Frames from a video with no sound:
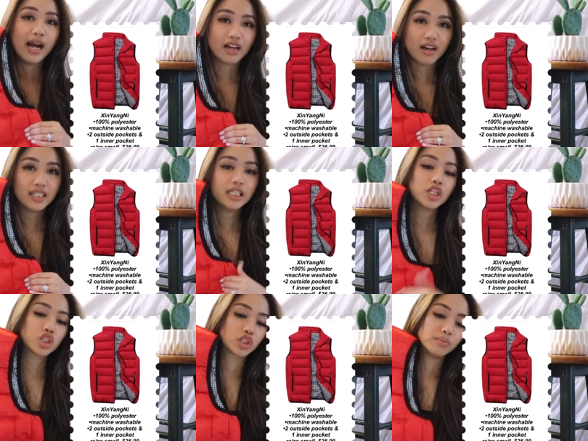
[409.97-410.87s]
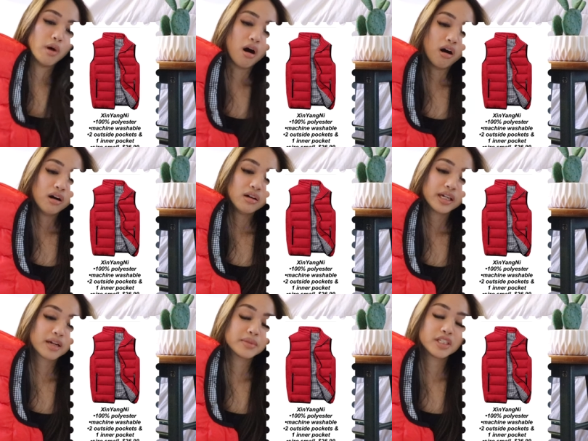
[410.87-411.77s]
I got it in a small.
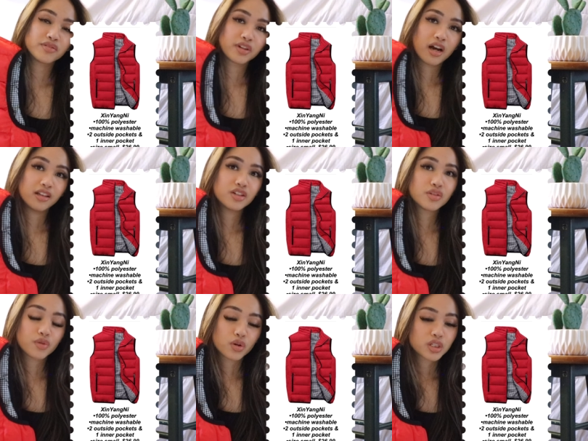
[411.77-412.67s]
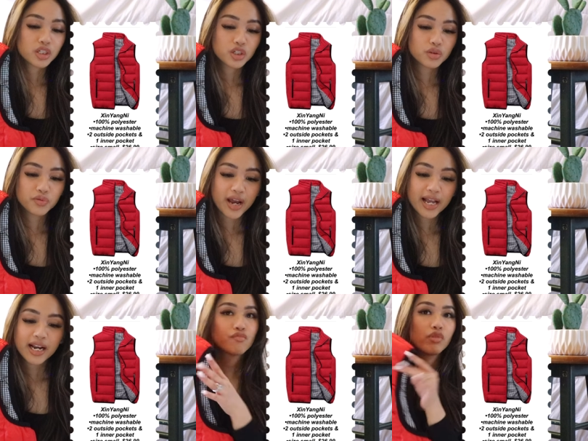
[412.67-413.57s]
It comes in different colors. Of course, I chose
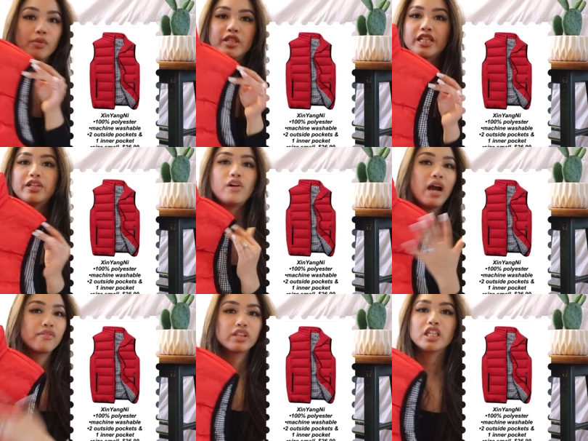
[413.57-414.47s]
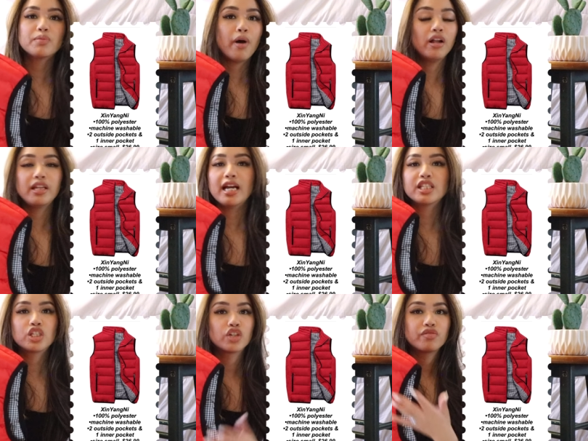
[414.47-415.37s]
red. The material, everything's
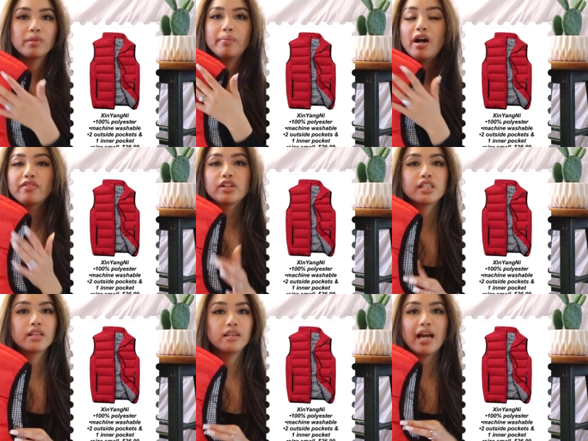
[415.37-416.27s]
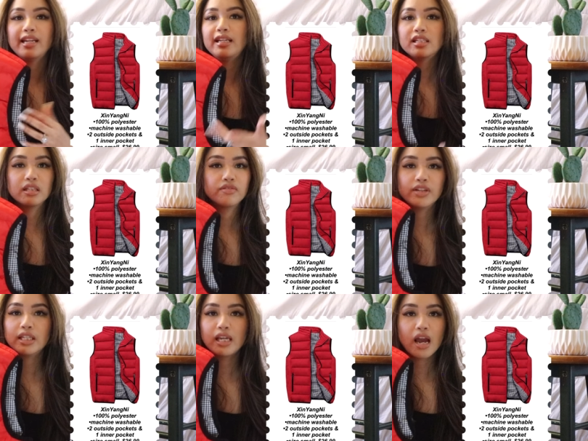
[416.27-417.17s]
polyester from the puffer to the lining to the
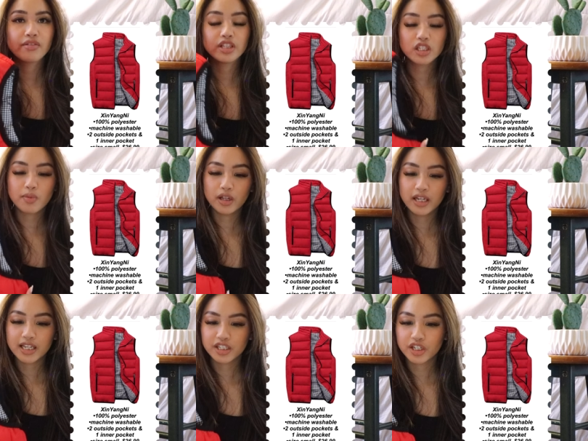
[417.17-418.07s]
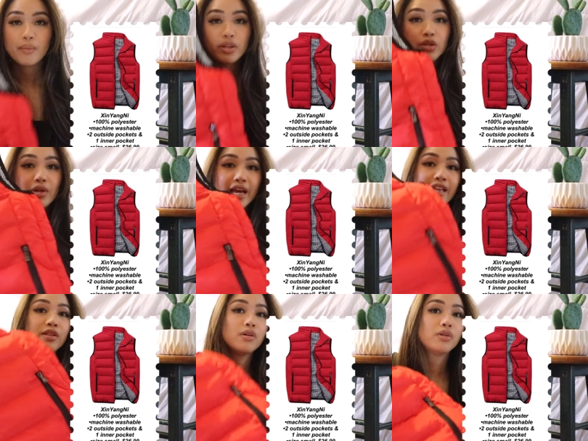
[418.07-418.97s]
filling. Everything's polyester. Um, you
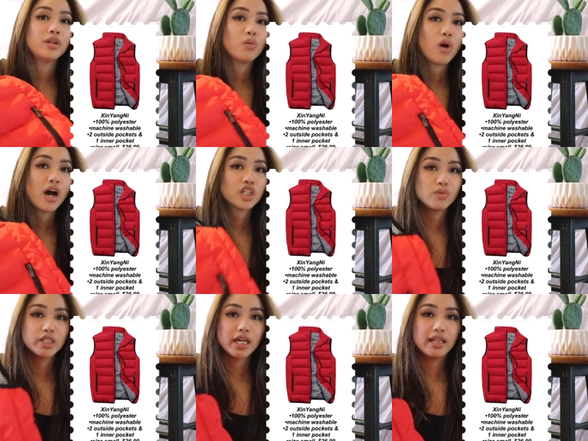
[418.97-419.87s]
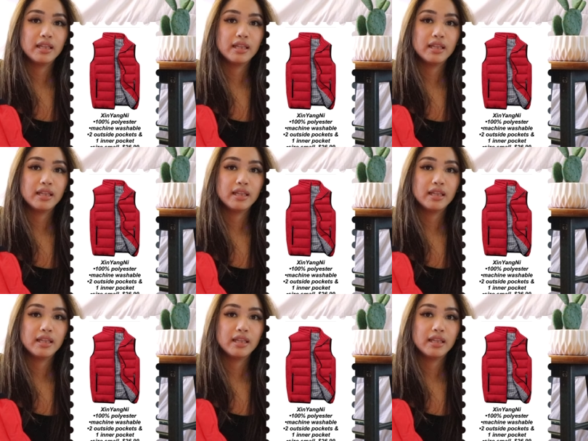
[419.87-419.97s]
can throw it in the wash, which I